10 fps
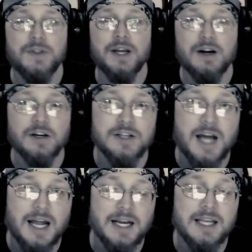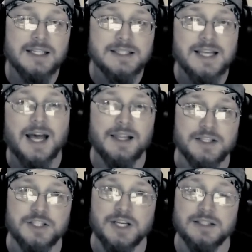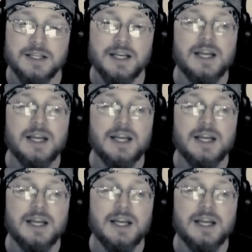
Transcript: They are not intelligent.